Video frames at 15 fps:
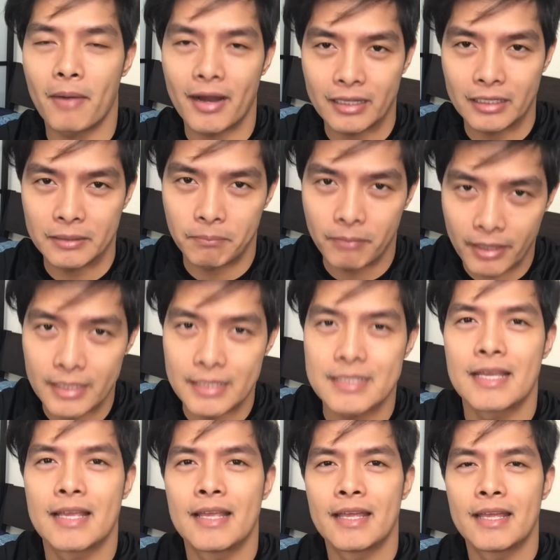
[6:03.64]
Marketplace,
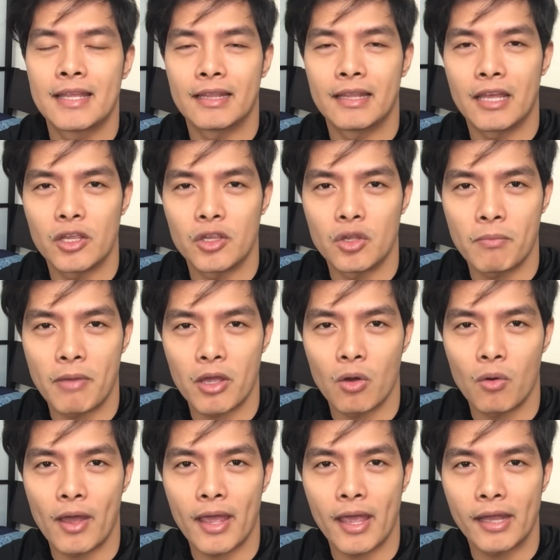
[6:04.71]
then you may
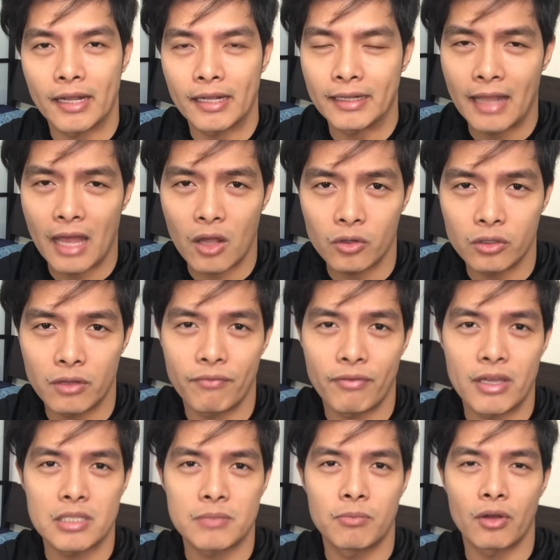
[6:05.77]
go ahead and download the
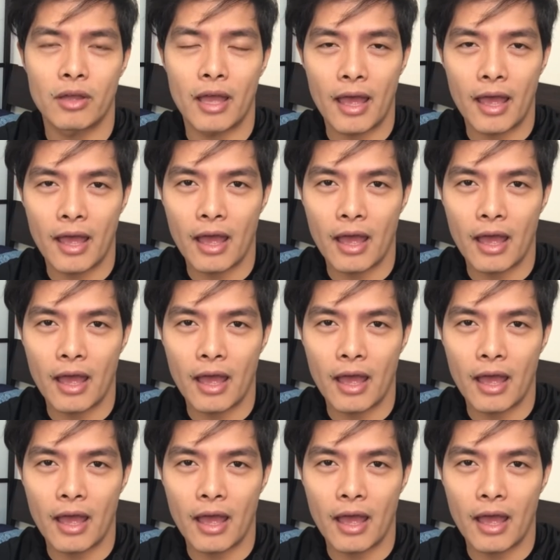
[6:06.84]
Facebook